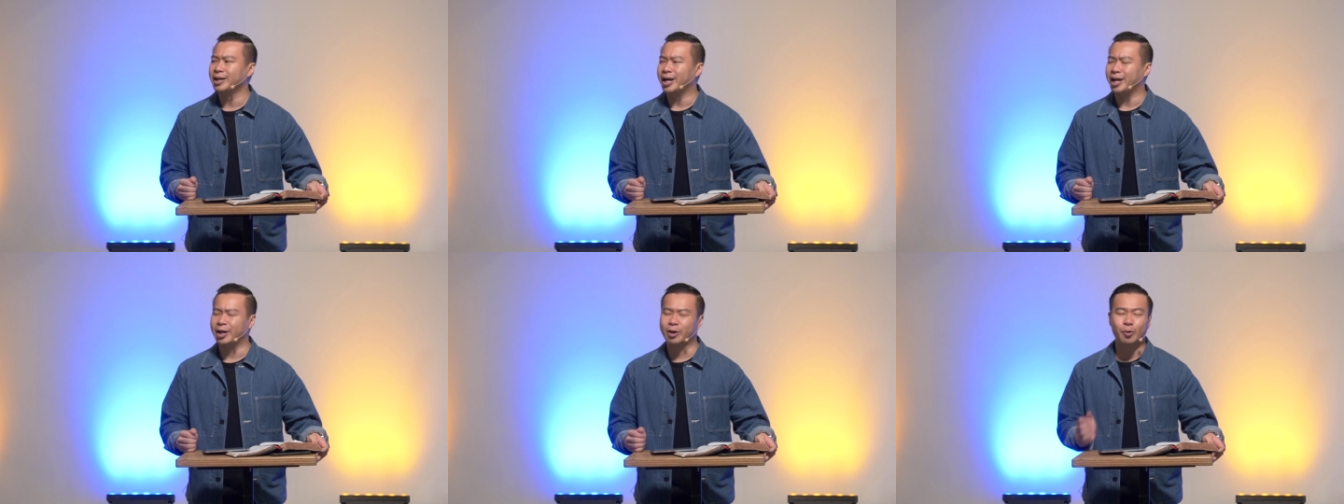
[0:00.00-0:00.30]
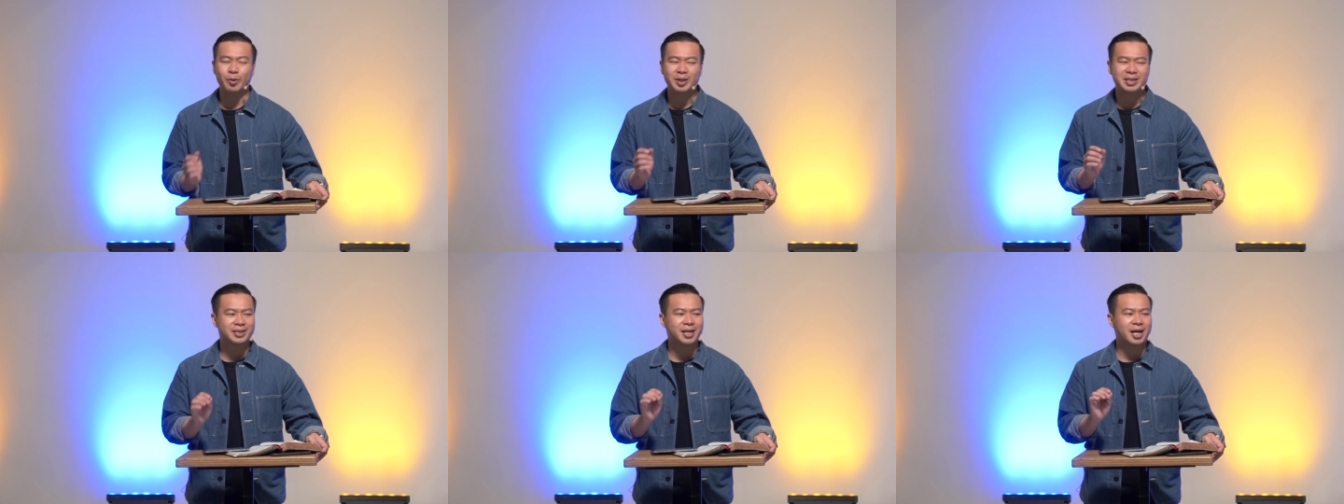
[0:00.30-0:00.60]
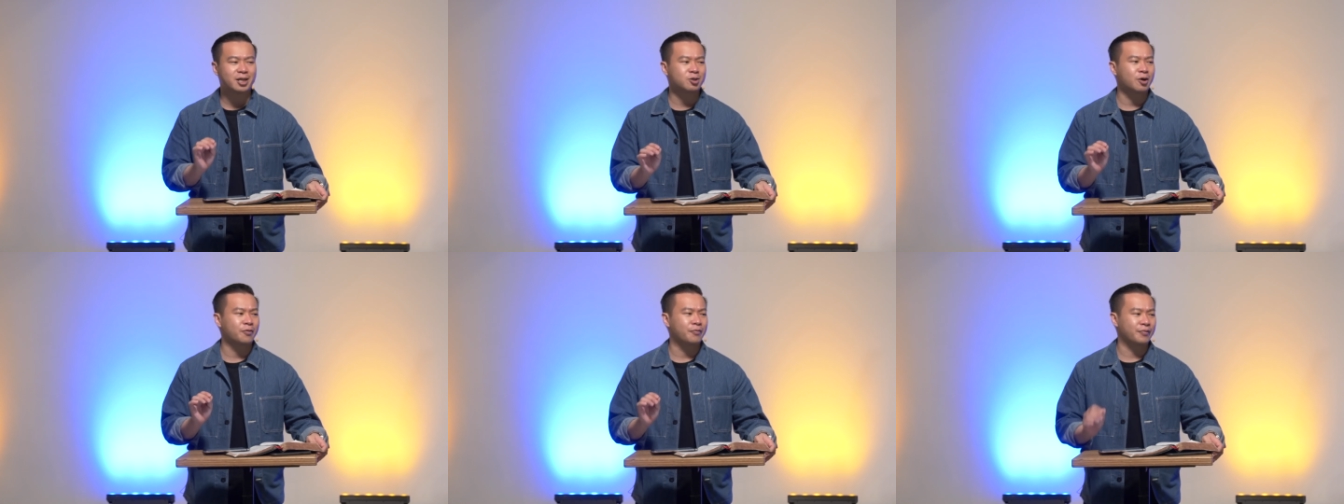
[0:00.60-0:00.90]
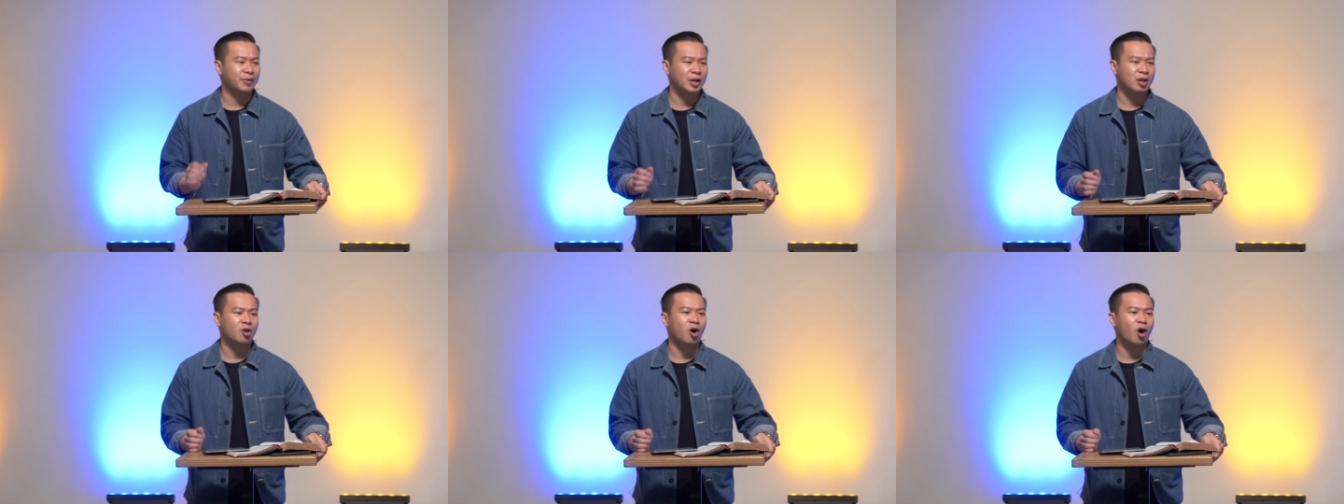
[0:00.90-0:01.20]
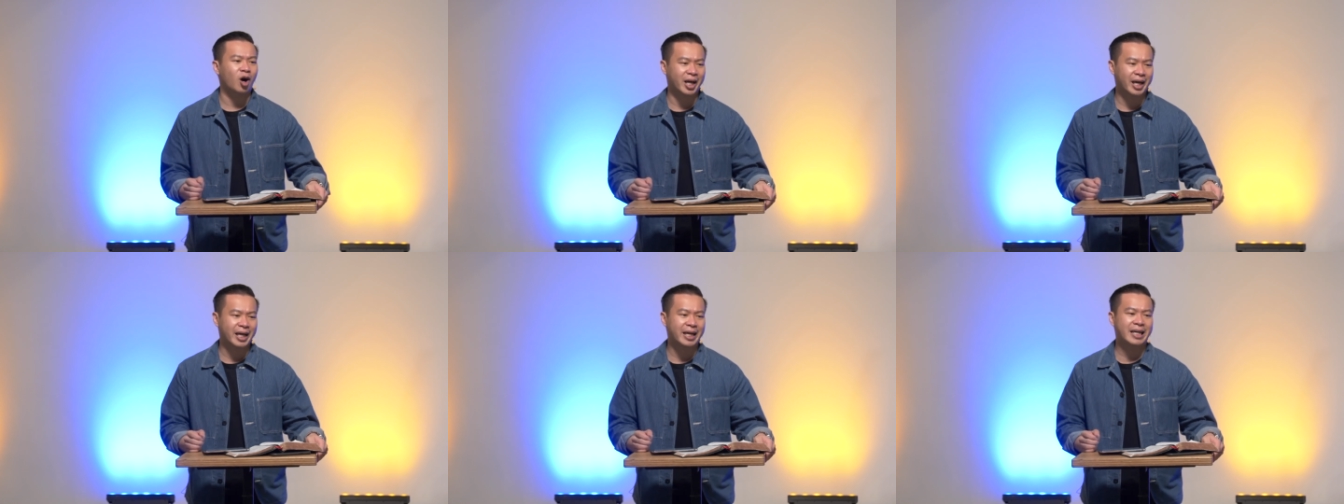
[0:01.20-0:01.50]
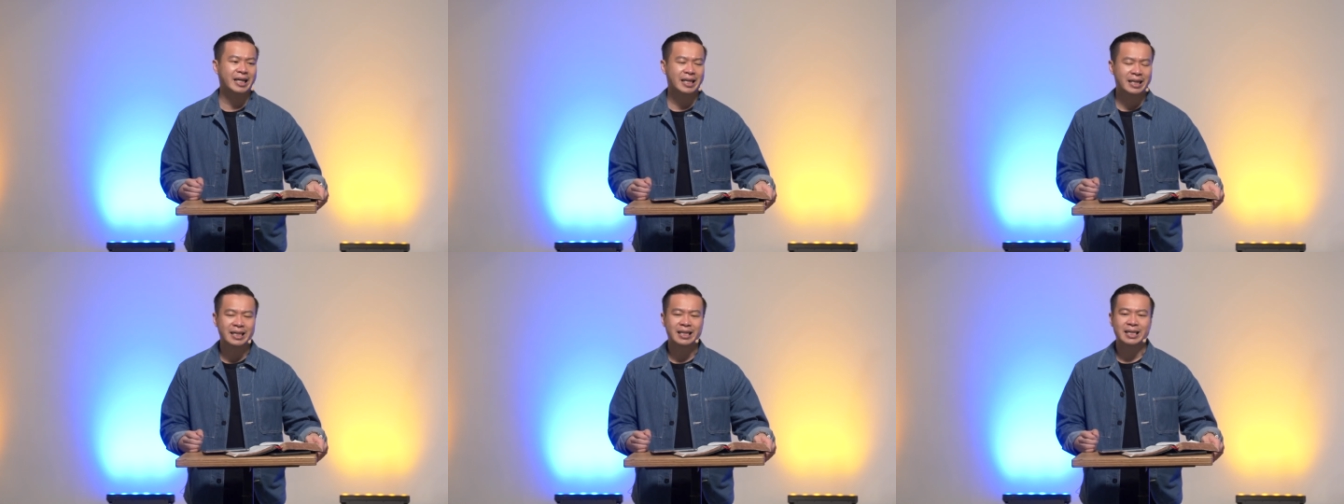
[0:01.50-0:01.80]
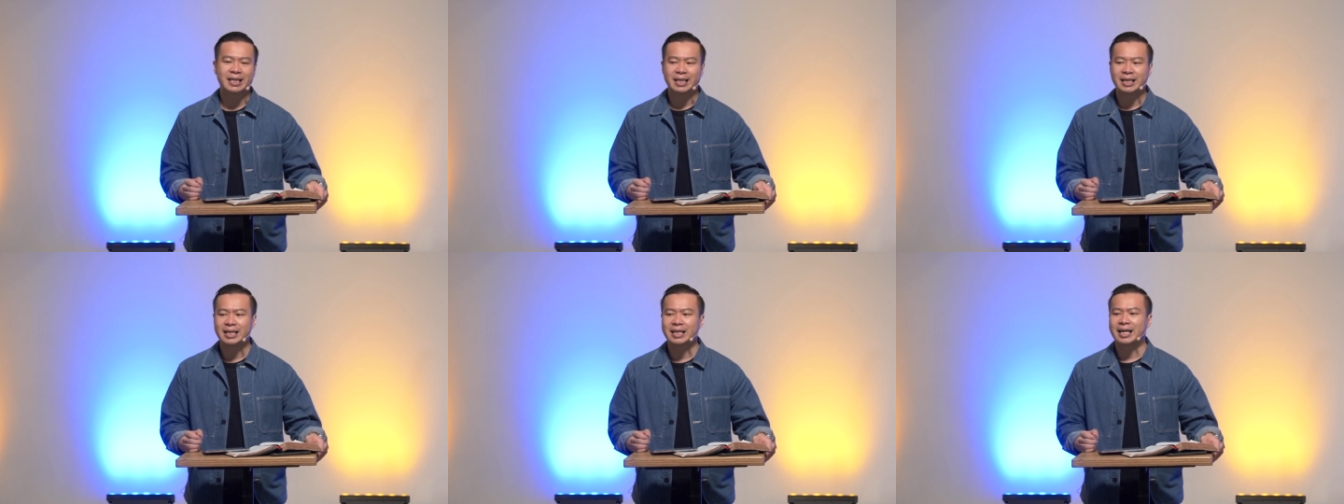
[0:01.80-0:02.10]
And it always starts off with a longing,
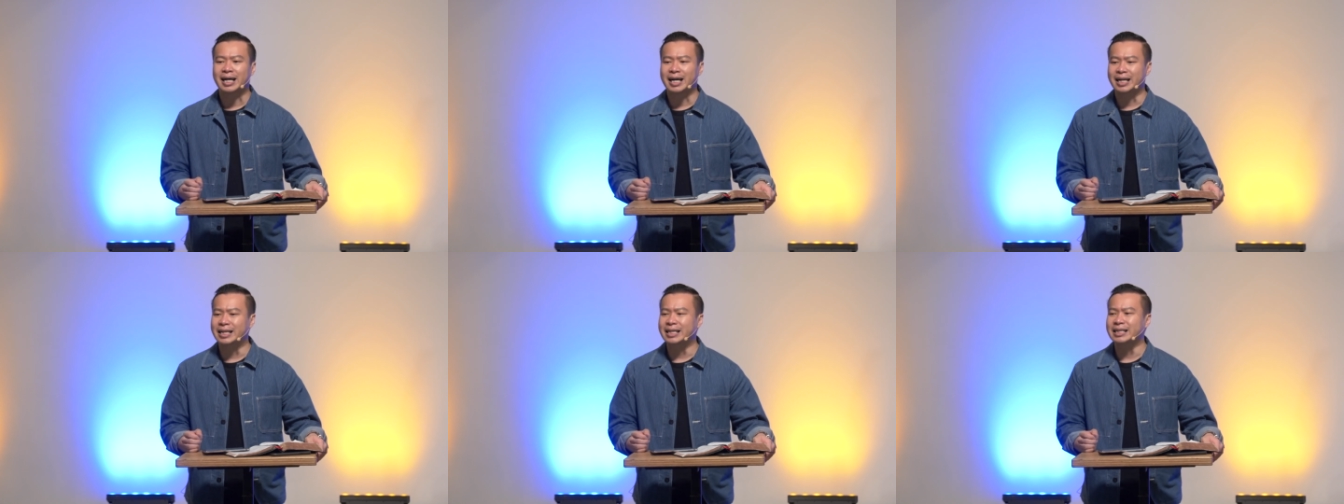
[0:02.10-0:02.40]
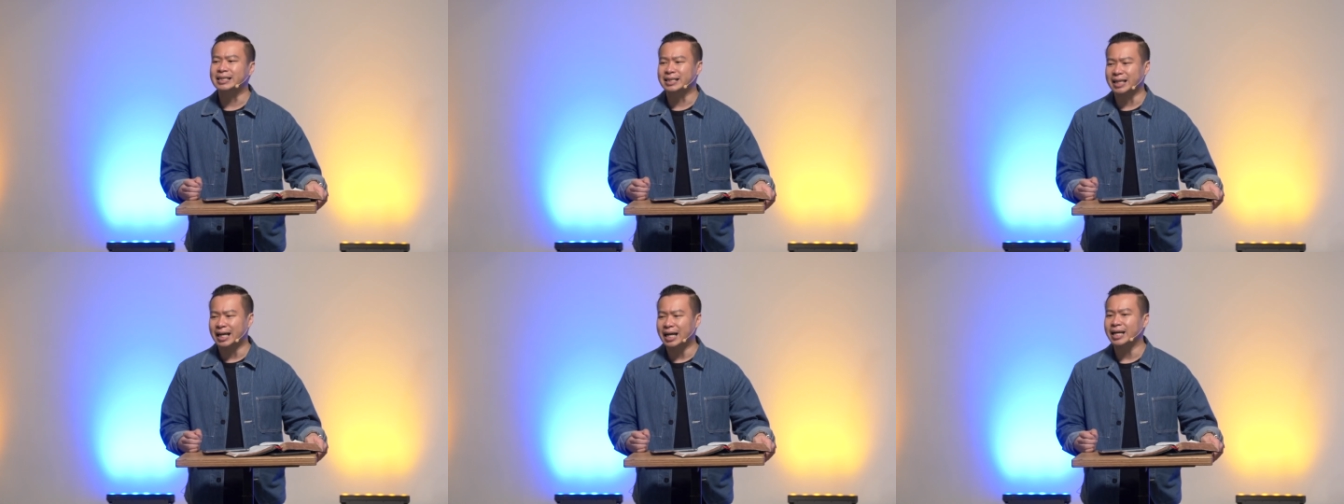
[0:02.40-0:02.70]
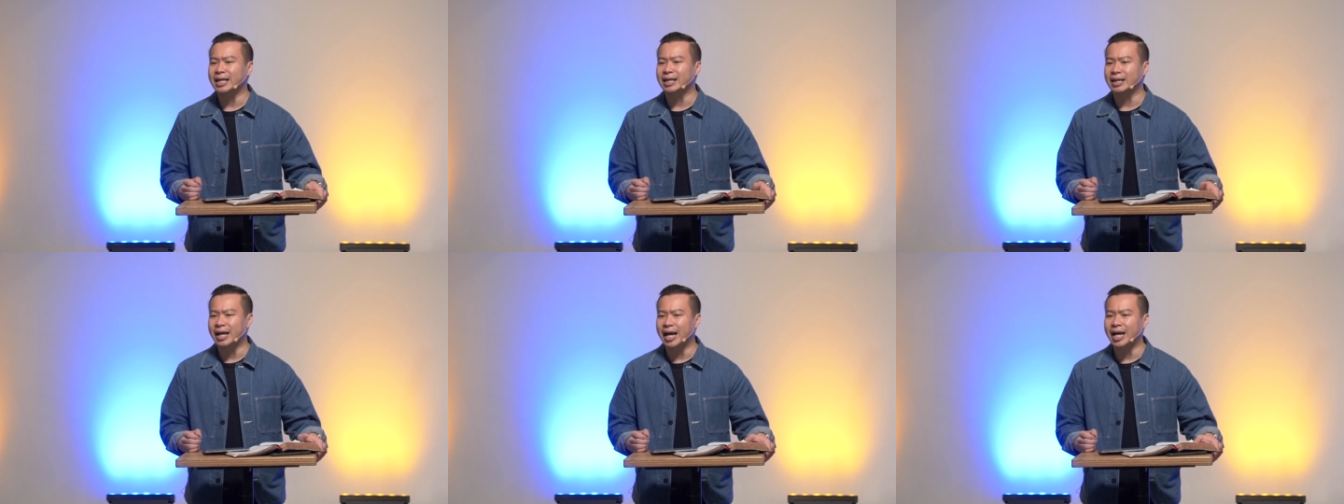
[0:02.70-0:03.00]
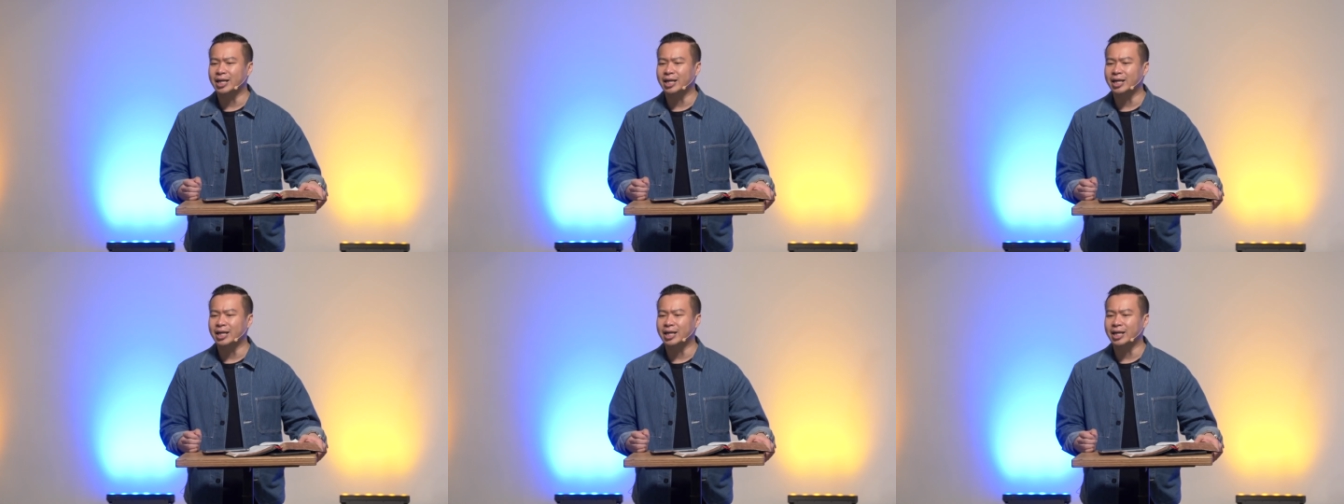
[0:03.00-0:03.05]
a desire.